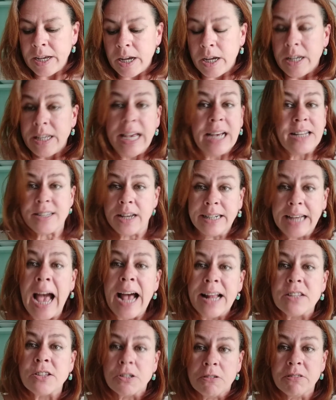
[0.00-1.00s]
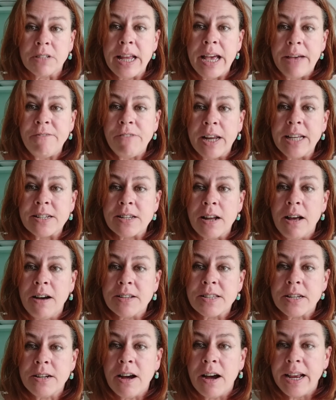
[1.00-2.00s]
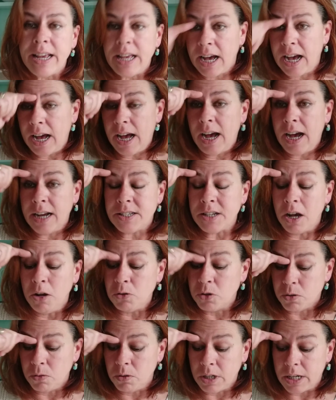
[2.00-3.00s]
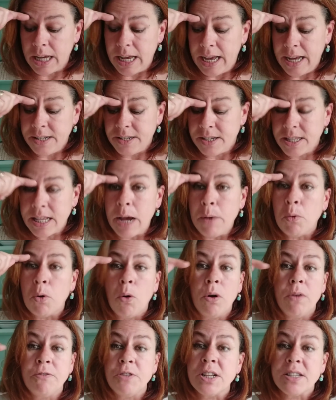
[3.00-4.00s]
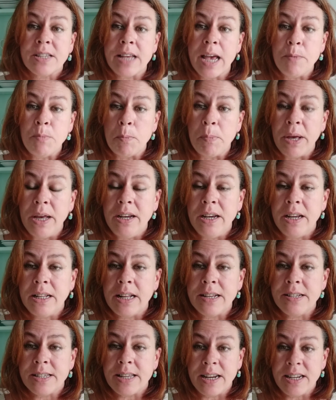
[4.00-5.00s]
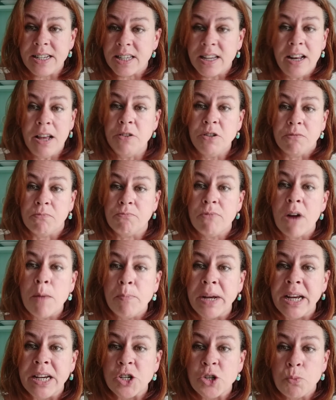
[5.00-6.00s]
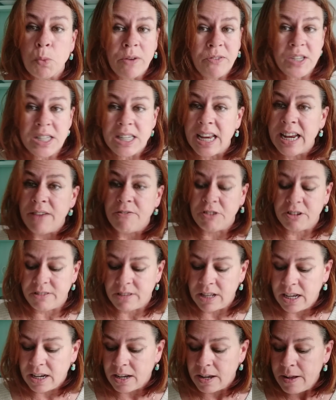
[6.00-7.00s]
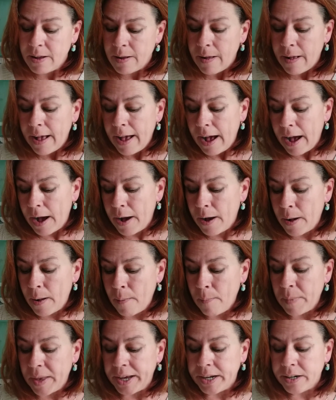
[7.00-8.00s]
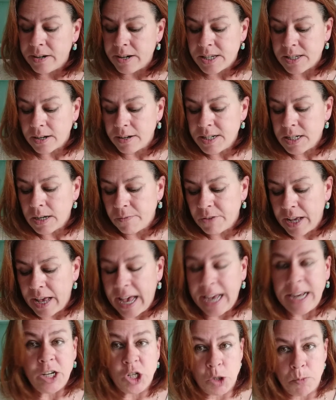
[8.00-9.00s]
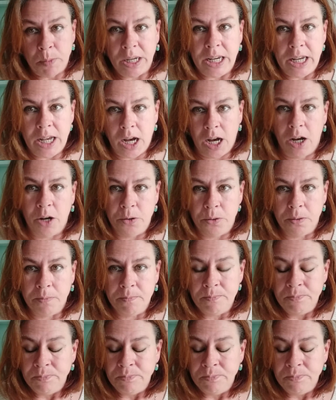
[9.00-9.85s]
Yes, I cancelled Netflix last night. I told all the kids, they were all of the same opinion. They said it's a load of rubbish, we've seen everything. And I signed up for HBO.